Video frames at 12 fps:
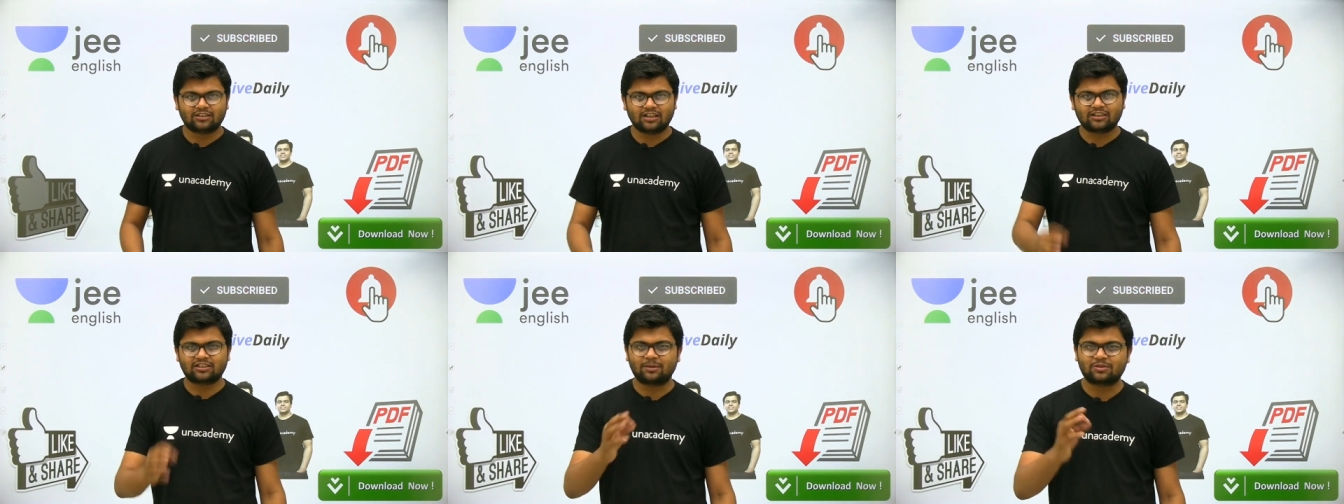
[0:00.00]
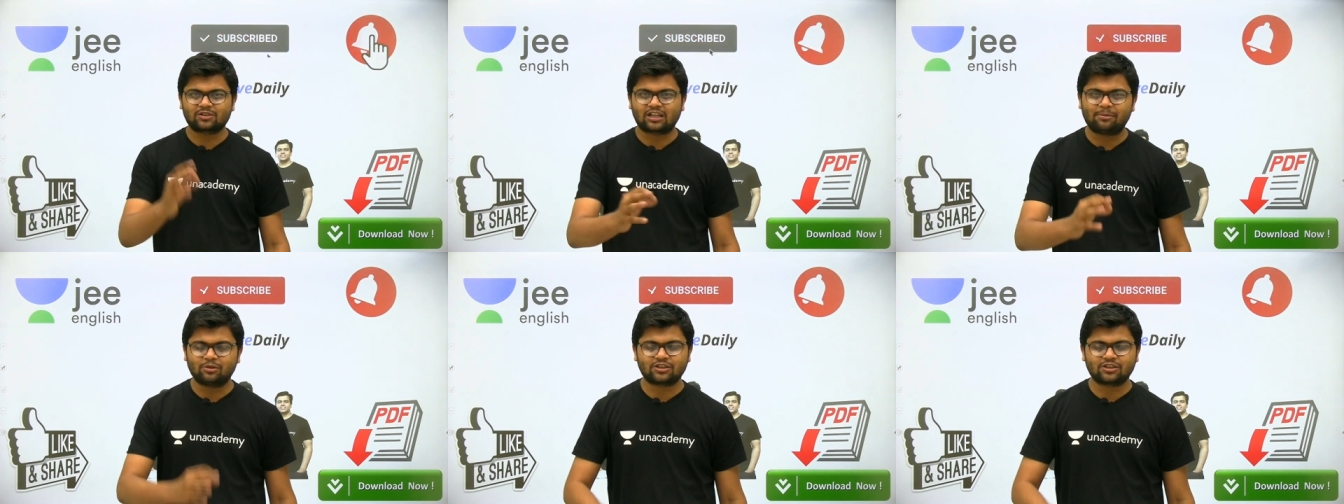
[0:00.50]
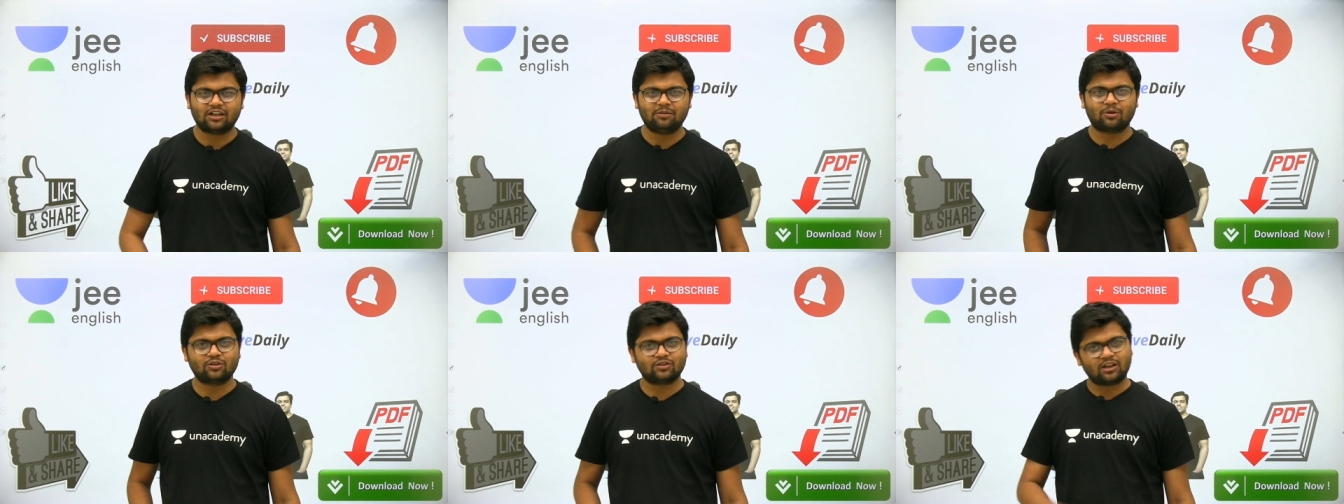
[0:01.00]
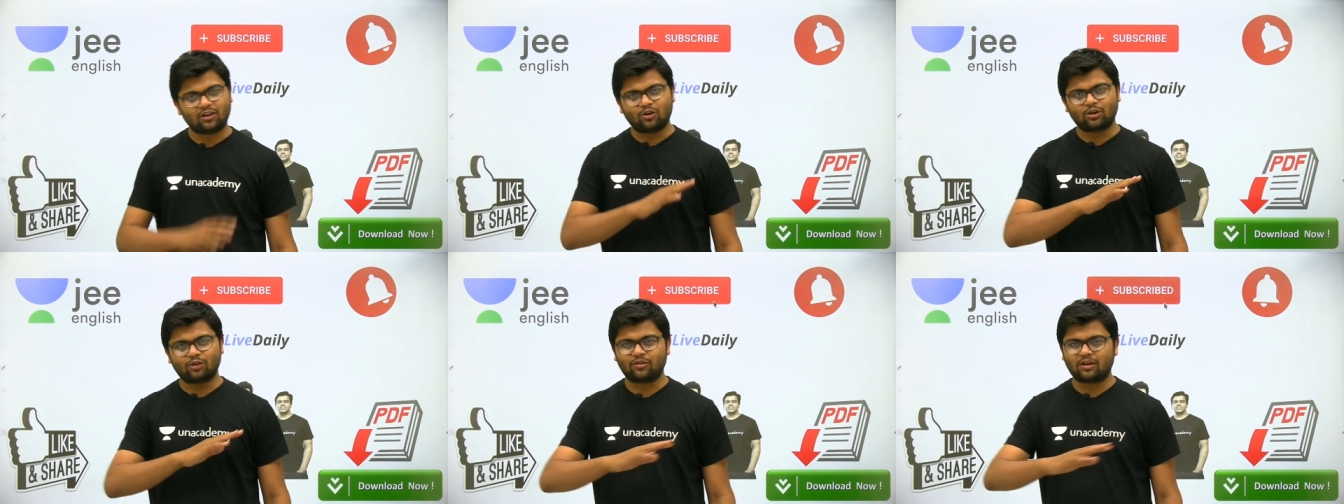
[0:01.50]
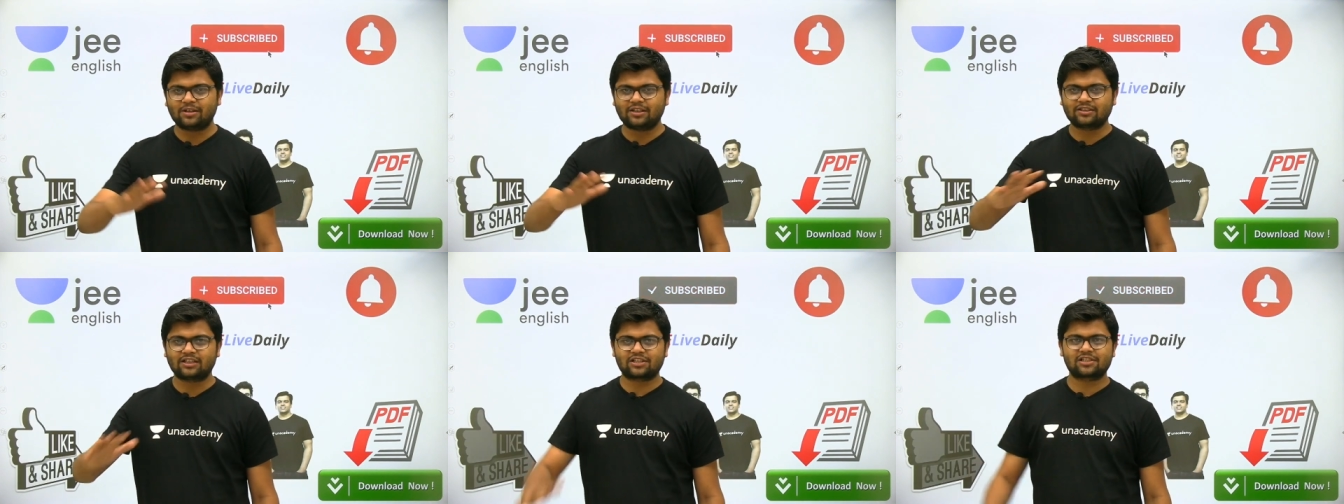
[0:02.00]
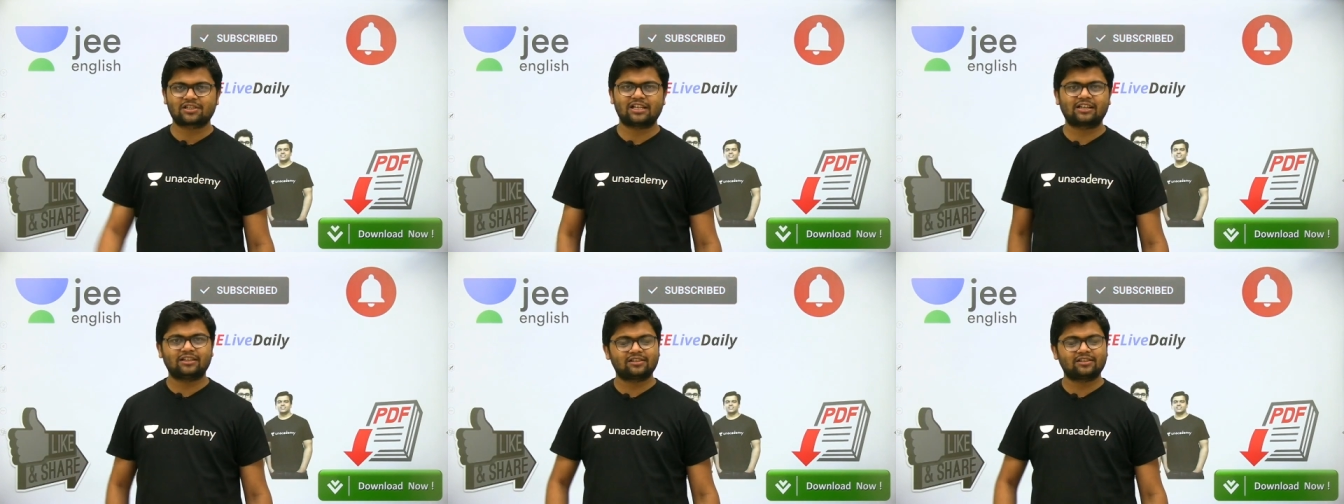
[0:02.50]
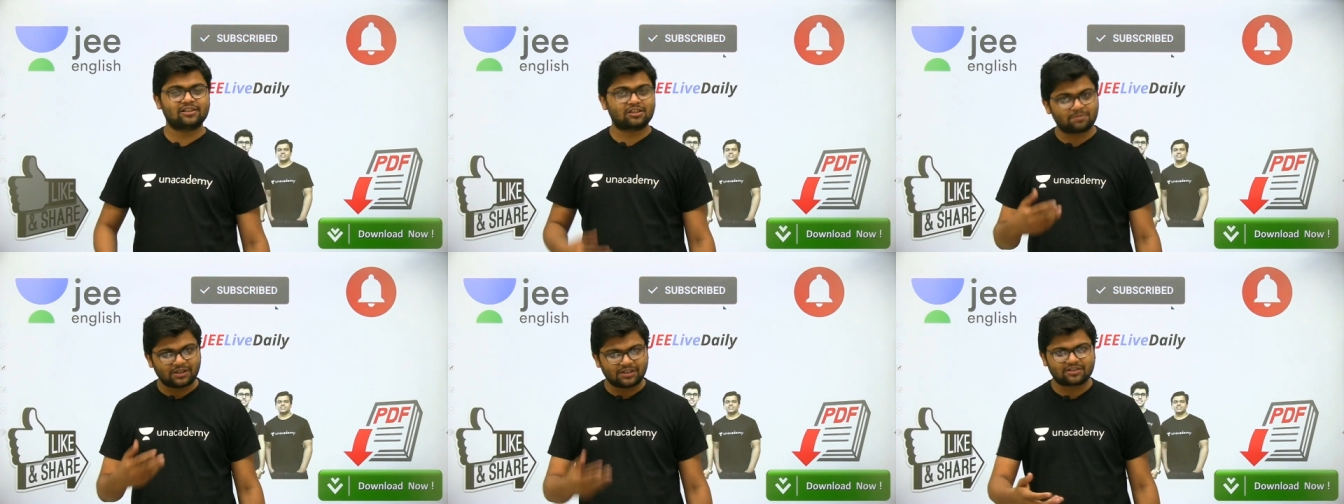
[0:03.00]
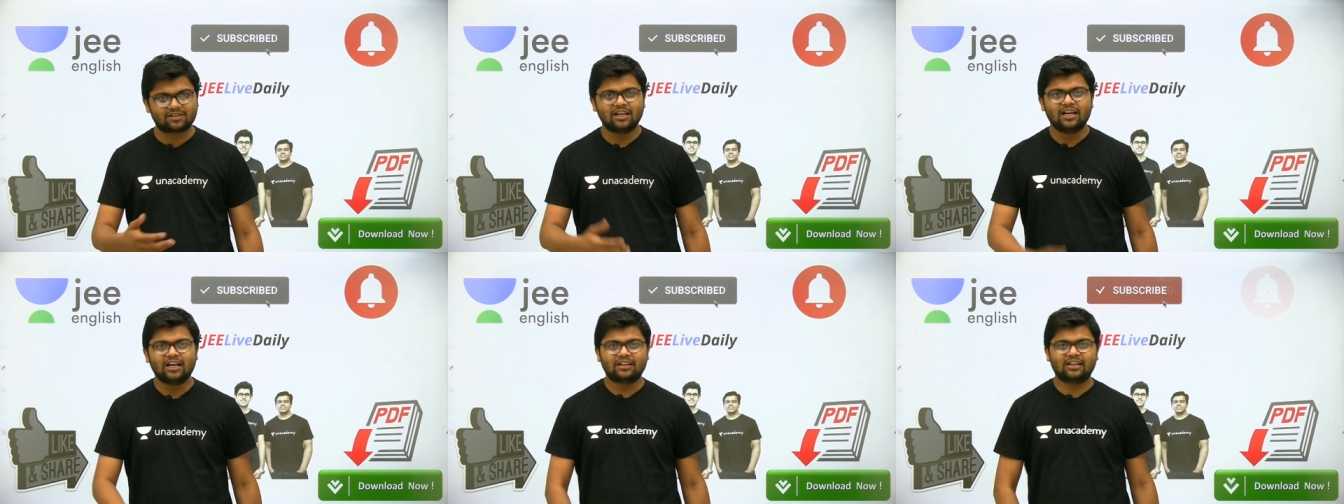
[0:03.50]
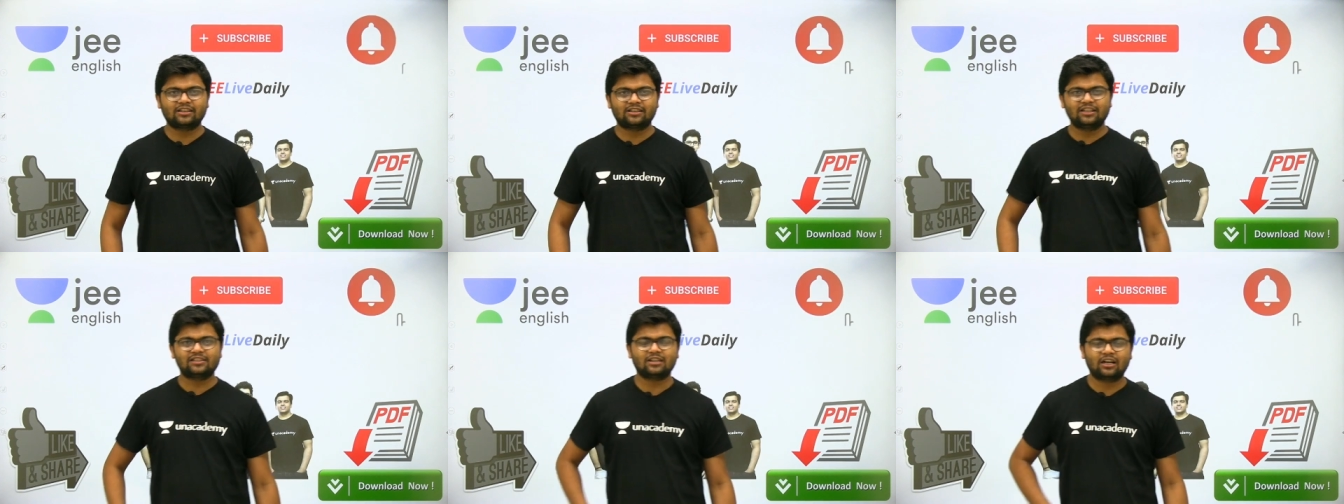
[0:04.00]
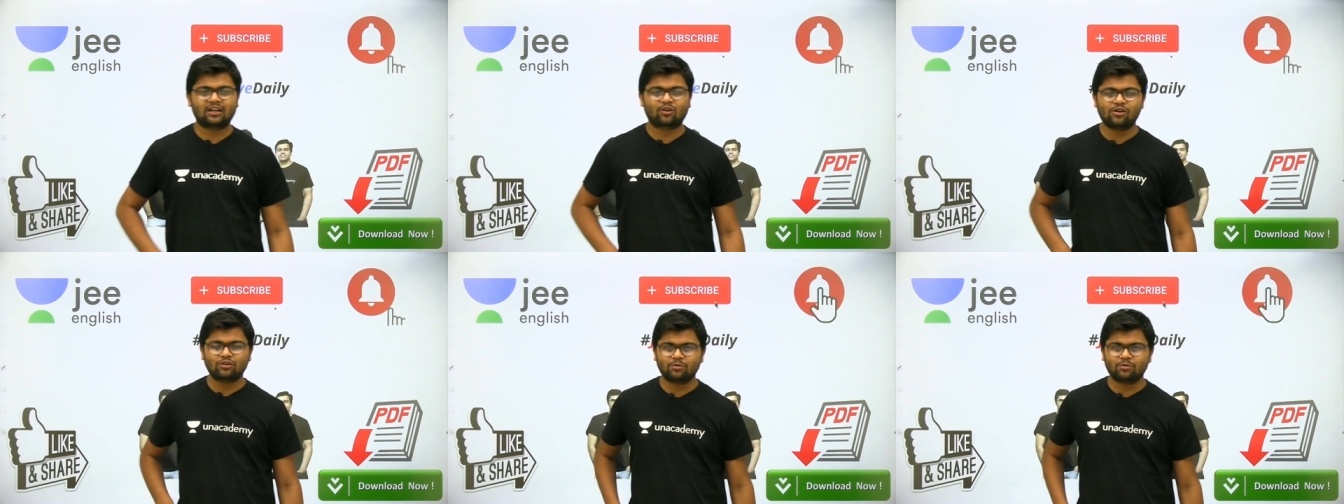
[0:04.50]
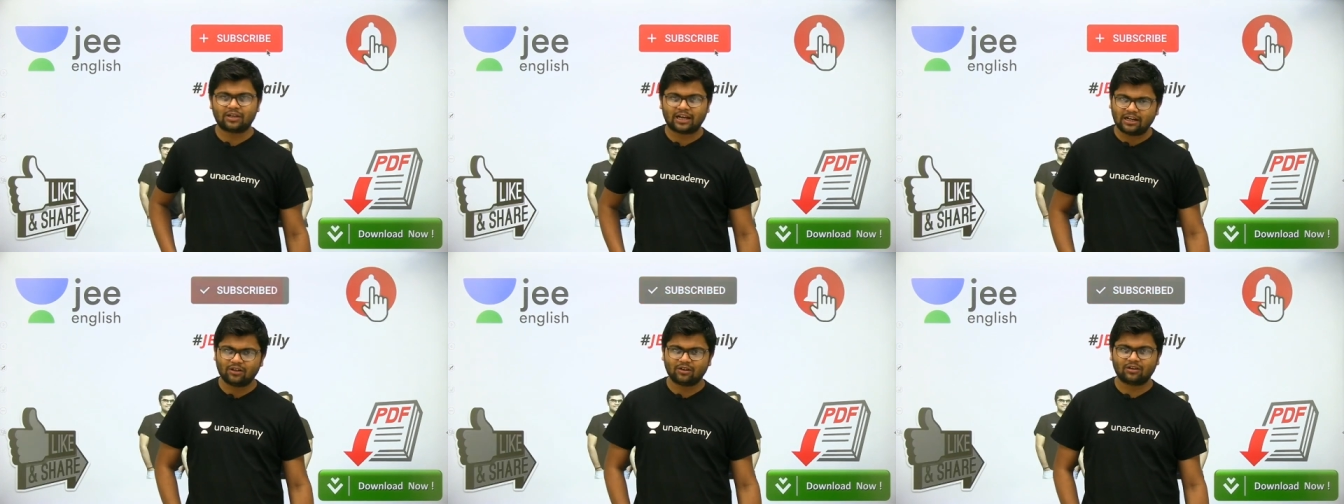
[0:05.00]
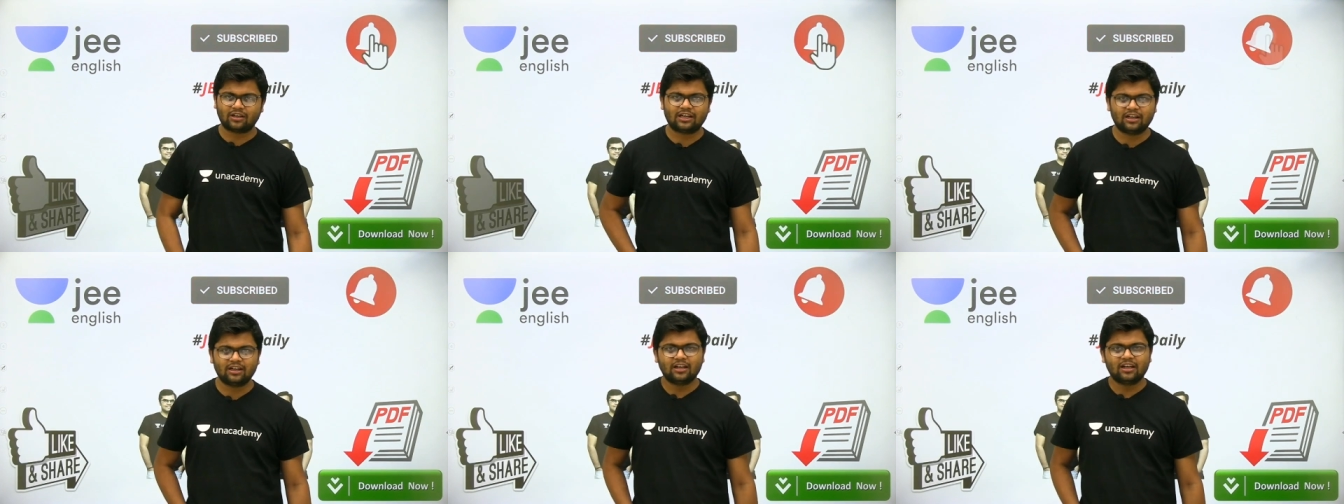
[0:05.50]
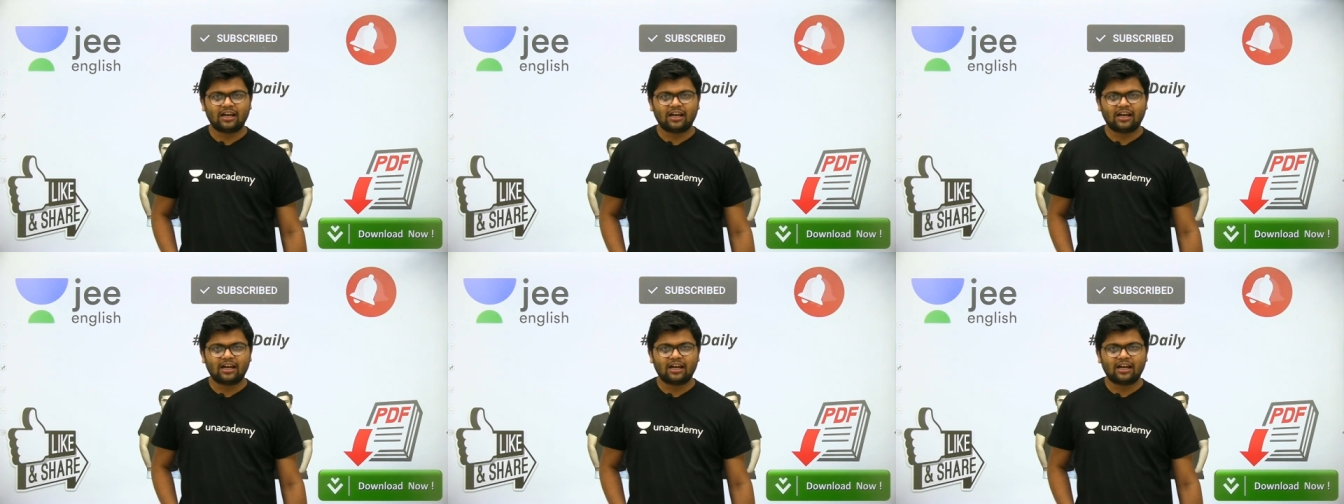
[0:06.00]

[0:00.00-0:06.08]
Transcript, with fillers: just subscribe to the channel, because a lot of amazing sessions like this and sprints like this are going to be held here,